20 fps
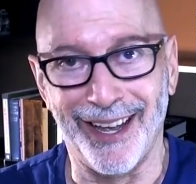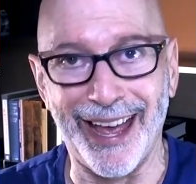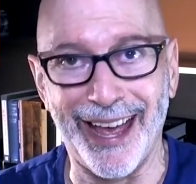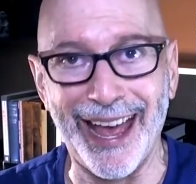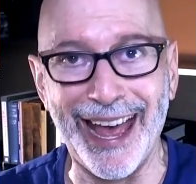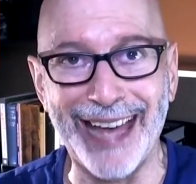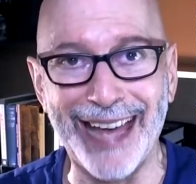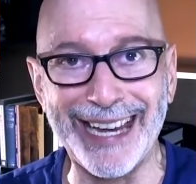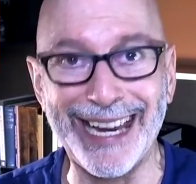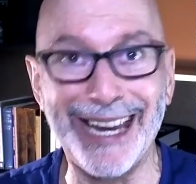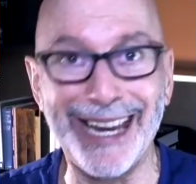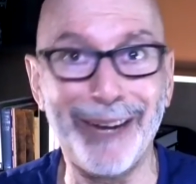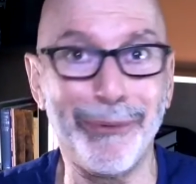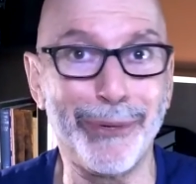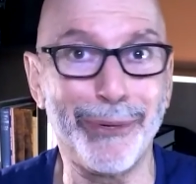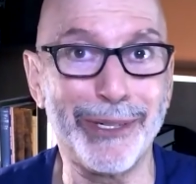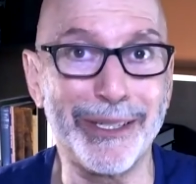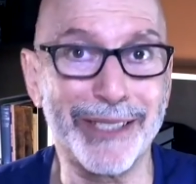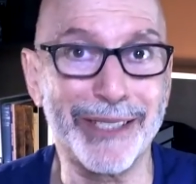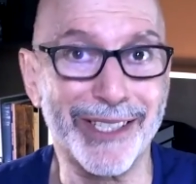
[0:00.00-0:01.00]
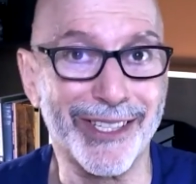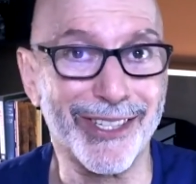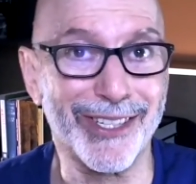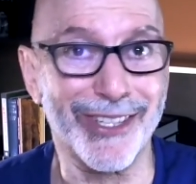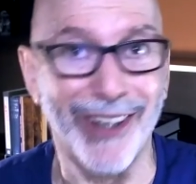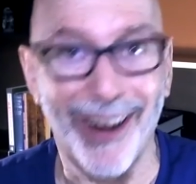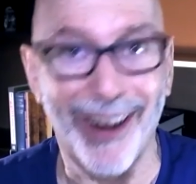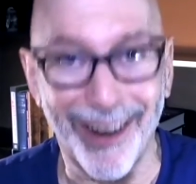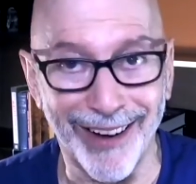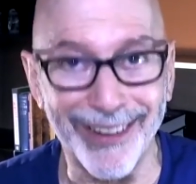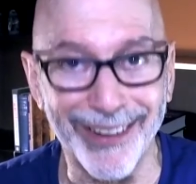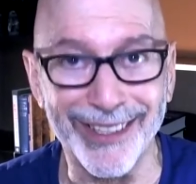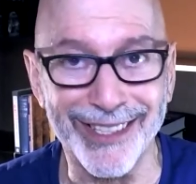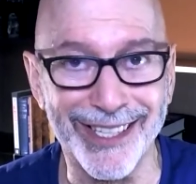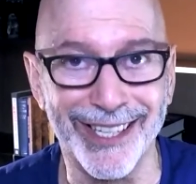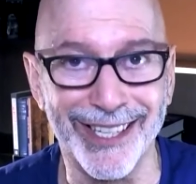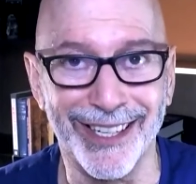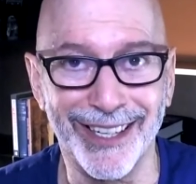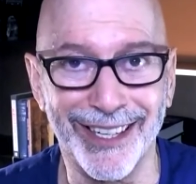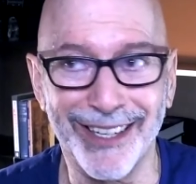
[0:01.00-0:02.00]
And he would
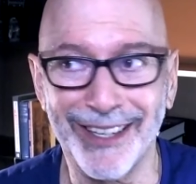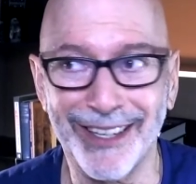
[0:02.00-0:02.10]
start